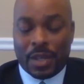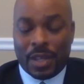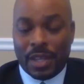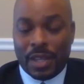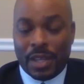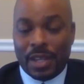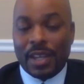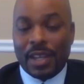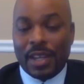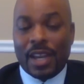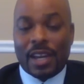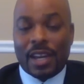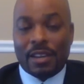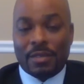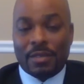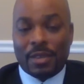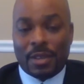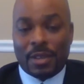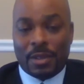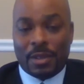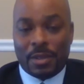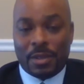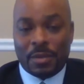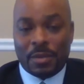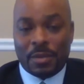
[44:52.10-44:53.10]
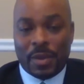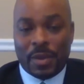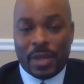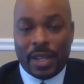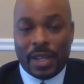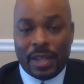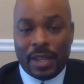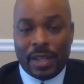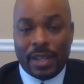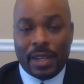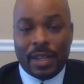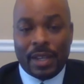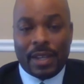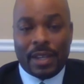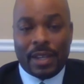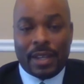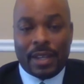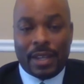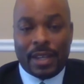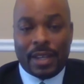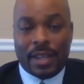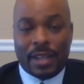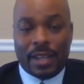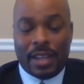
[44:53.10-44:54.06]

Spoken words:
So we're getting out of our own way